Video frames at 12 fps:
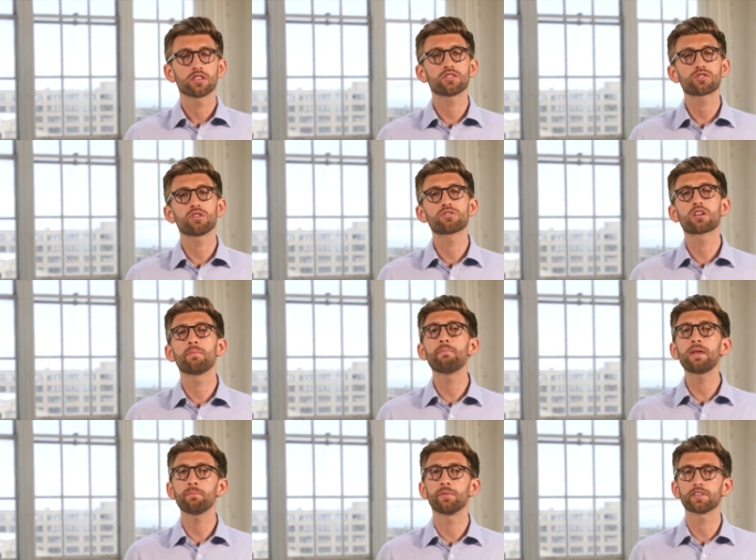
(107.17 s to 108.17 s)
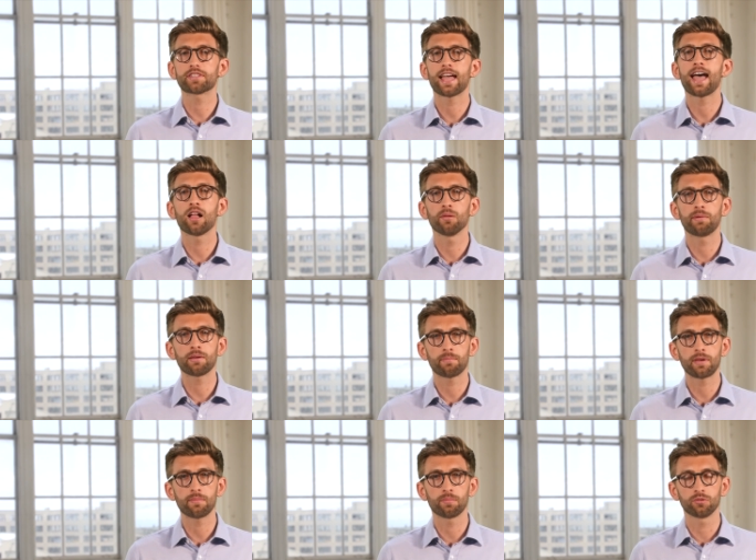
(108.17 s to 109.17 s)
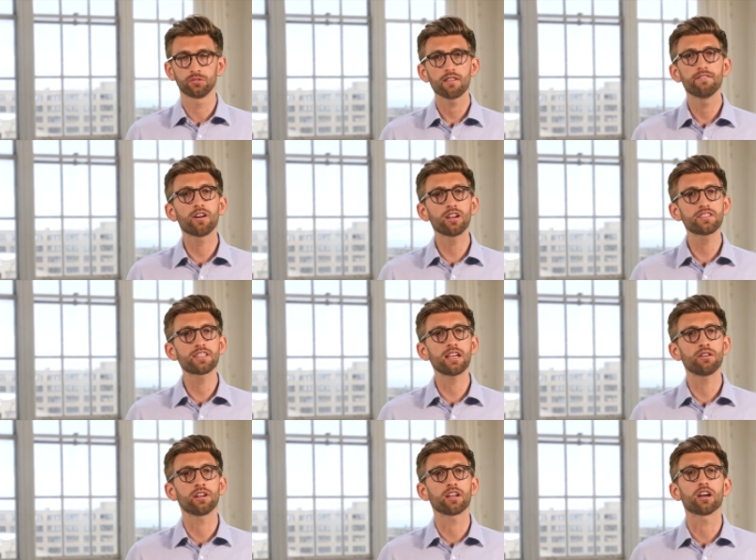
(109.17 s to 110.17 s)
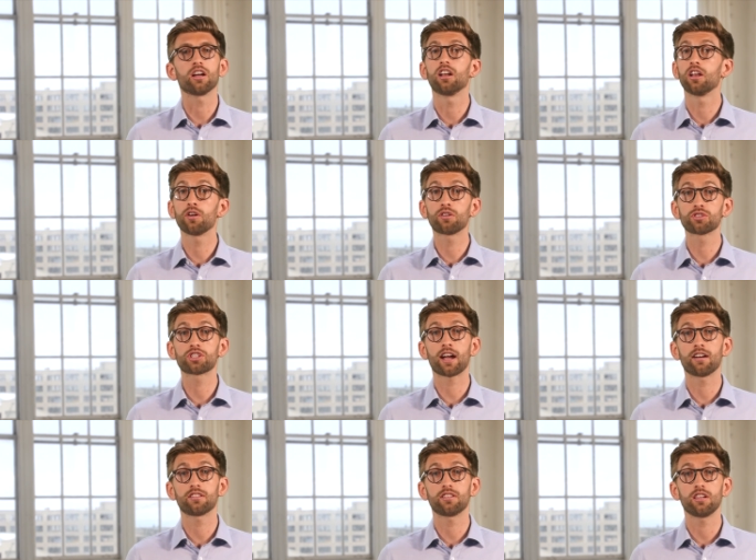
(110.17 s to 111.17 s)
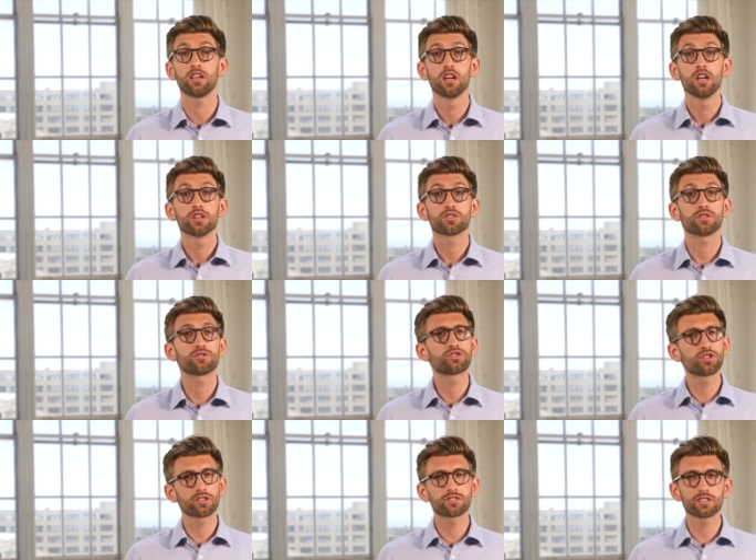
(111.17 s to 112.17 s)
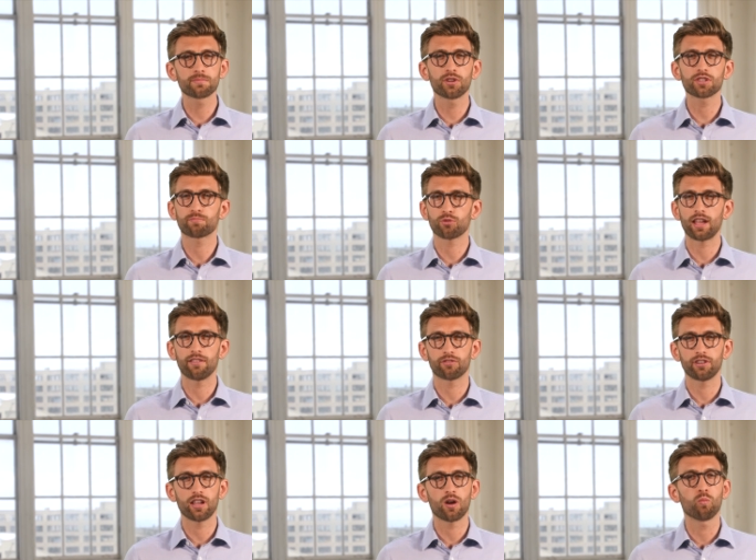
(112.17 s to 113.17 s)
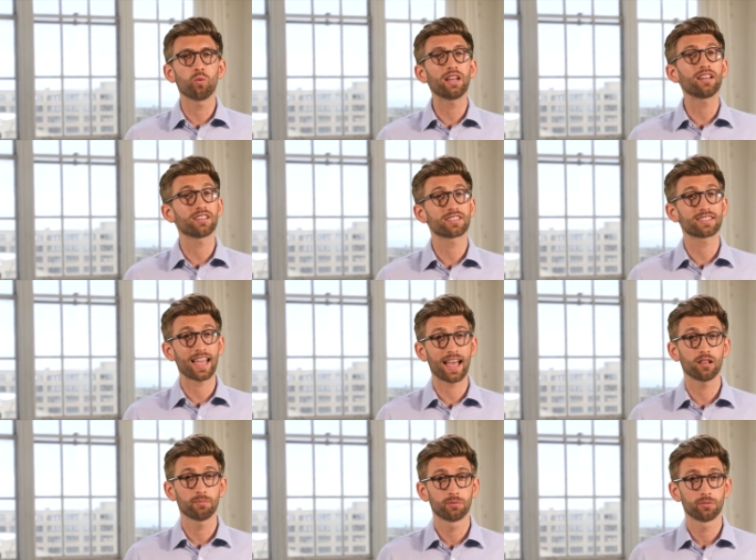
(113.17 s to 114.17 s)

that shows commitment to helping people. Volunteering at a local charity shows just as much bravery and willingness to help.